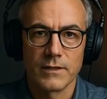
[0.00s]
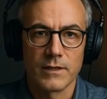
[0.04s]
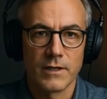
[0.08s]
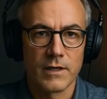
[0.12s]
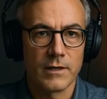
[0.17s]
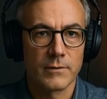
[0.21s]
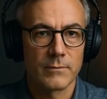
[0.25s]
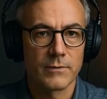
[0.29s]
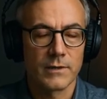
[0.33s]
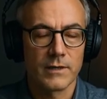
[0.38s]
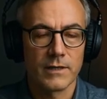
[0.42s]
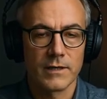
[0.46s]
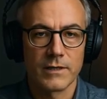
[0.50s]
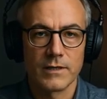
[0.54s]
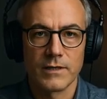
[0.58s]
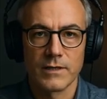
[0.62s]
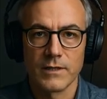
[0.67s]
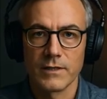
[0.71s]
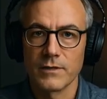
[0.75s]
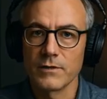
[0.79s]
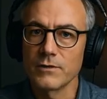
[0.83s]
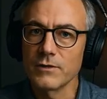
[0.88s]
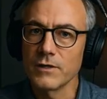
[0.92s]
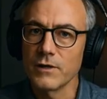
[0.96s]

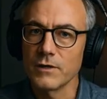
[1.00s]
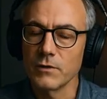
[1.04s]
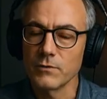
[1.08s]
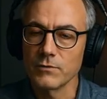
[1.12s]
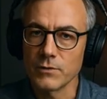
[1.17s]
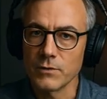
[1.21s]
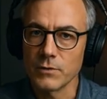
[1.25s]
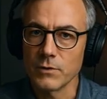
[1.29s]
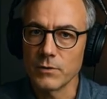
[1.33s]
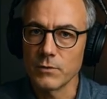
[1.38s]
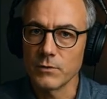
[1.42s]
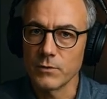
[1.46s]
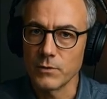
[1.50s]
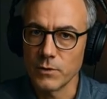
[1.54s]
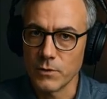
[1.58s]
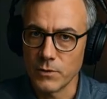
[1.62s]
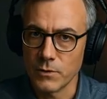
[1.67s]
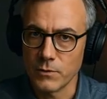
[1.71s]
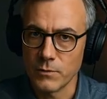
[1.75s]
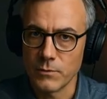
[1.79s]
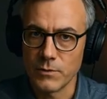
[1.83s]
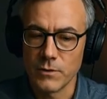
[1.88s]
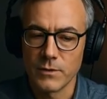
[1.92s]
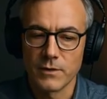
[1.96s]
combination of
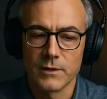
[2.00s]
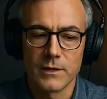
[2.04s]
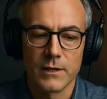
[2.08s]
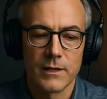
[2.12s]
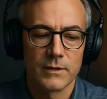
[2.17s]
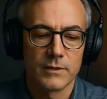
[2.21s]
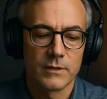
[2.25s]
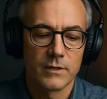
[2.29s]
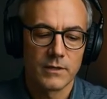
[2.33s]
Google and